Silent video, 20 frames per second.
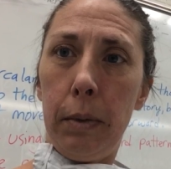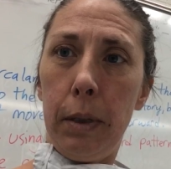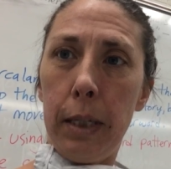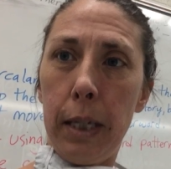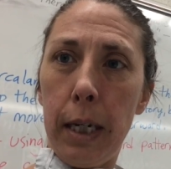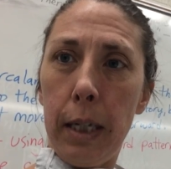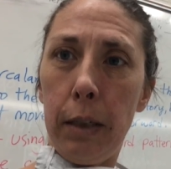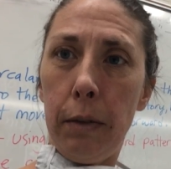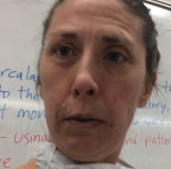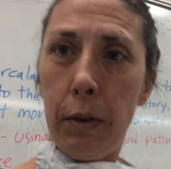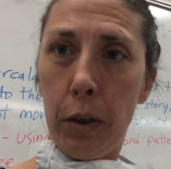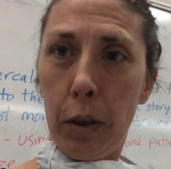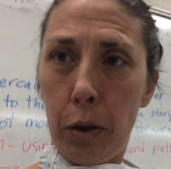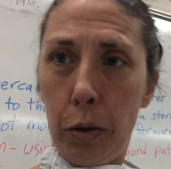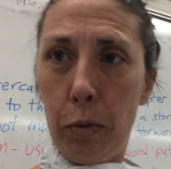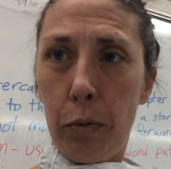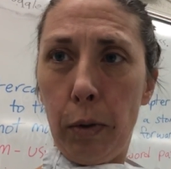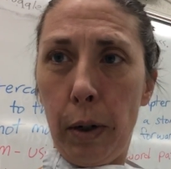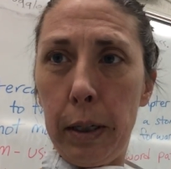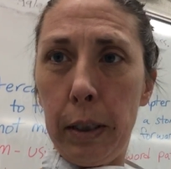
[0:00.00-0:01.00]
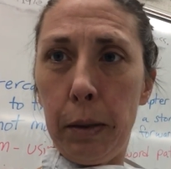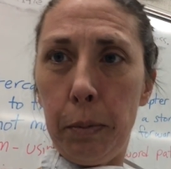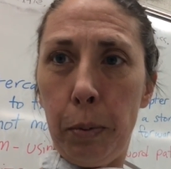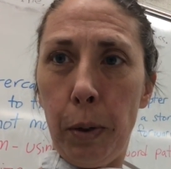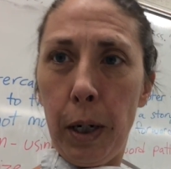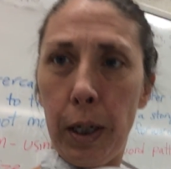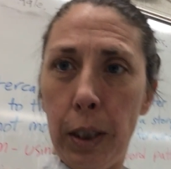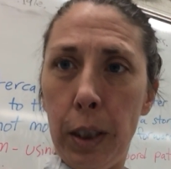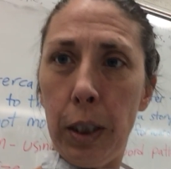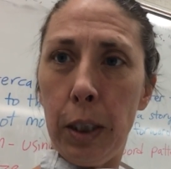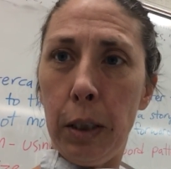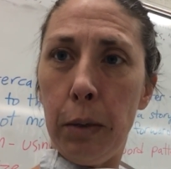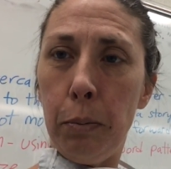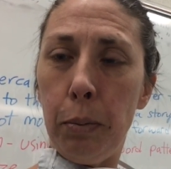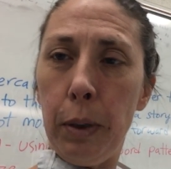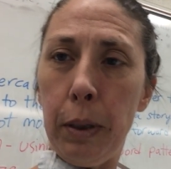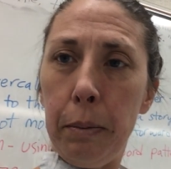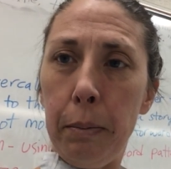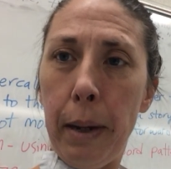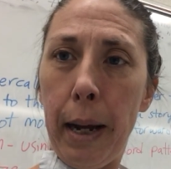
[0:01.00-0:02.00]
end of the Great Depression
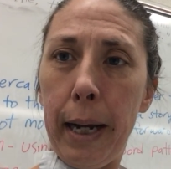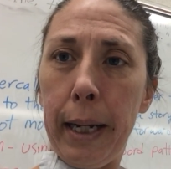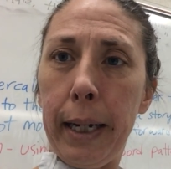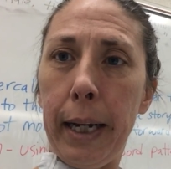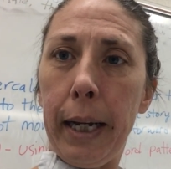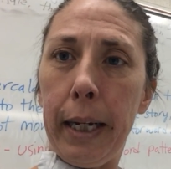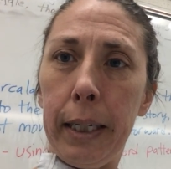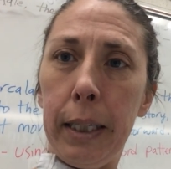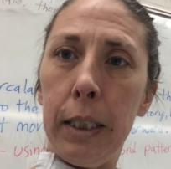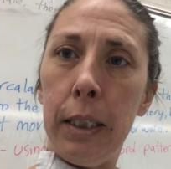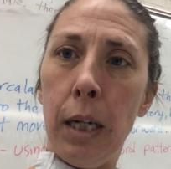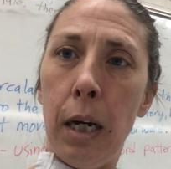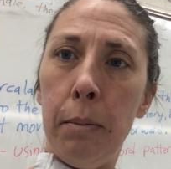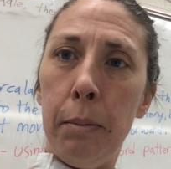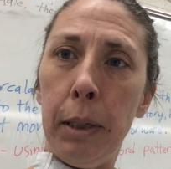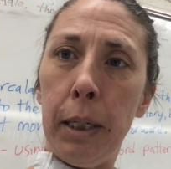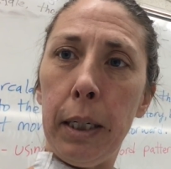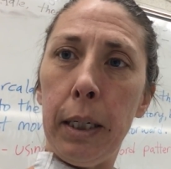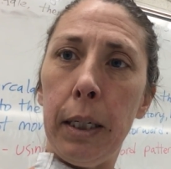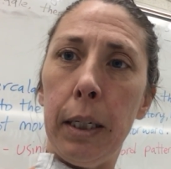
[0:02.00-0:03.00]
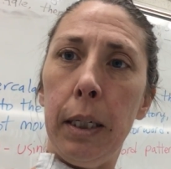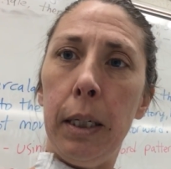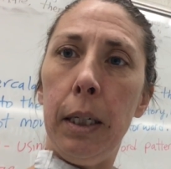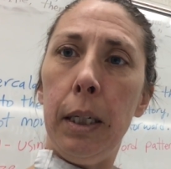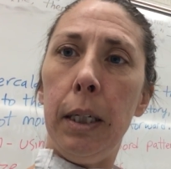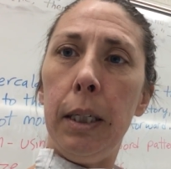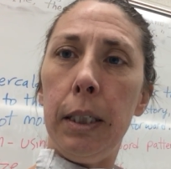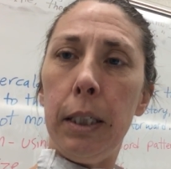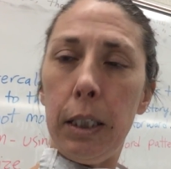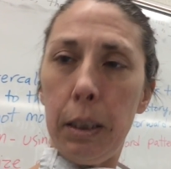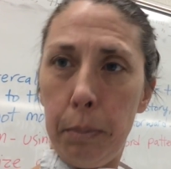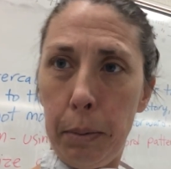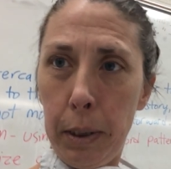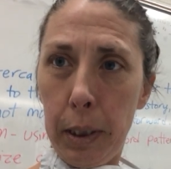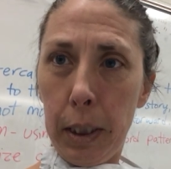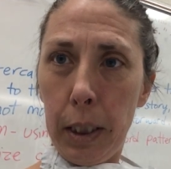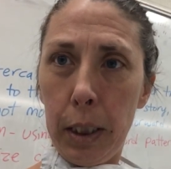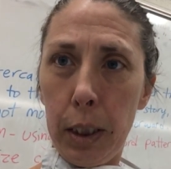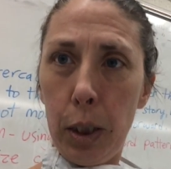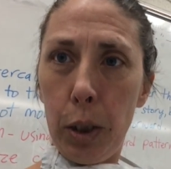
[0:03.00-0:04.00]
and bring back economic
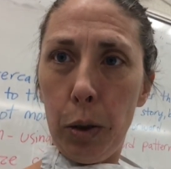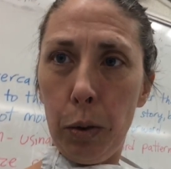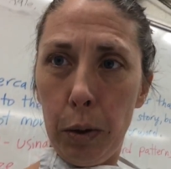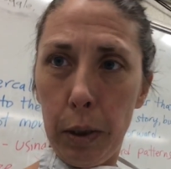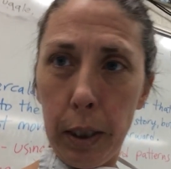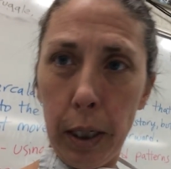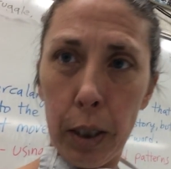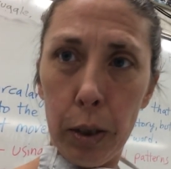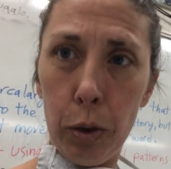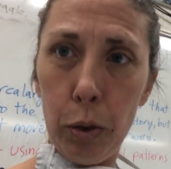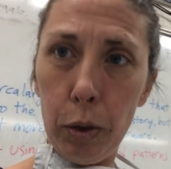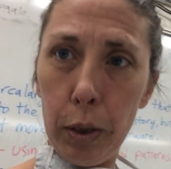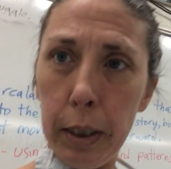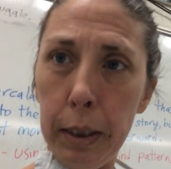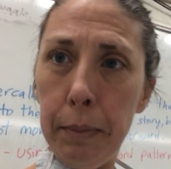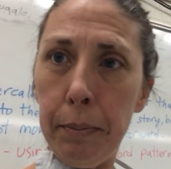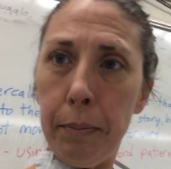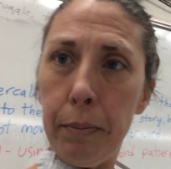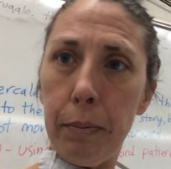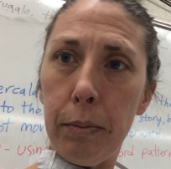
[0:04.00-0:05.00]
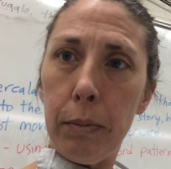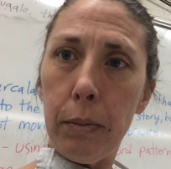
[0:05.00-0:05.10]
stability to the country